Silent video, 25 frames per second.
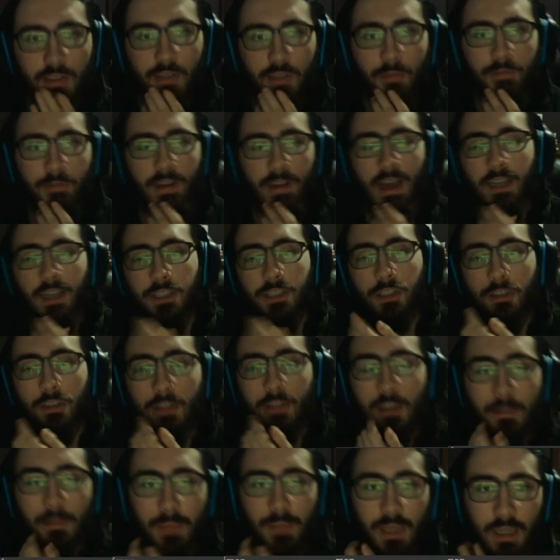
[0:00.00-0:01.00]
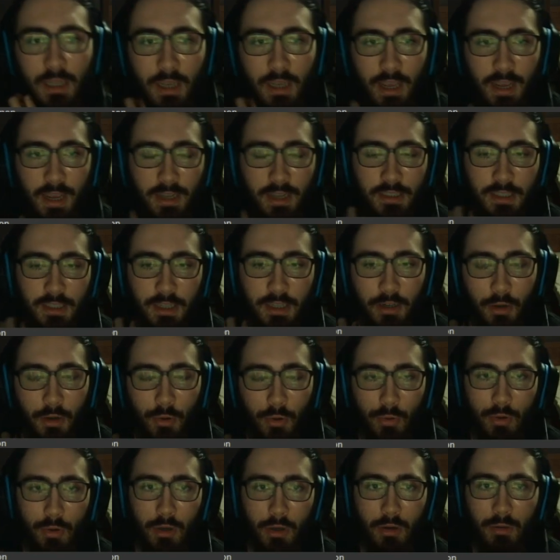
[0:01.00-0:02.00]
faster than me and can
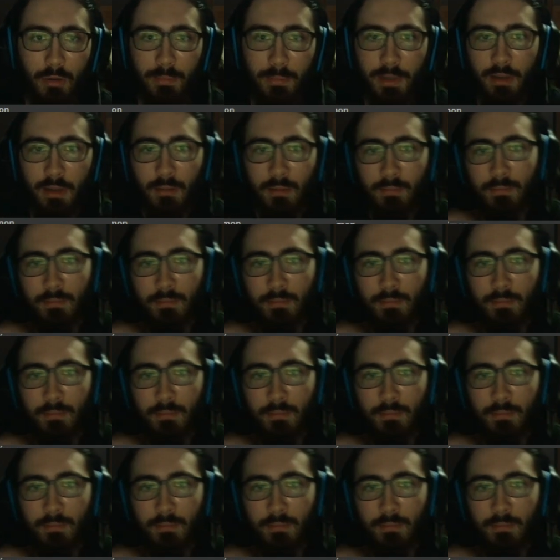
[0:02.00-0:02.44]
OHKO me.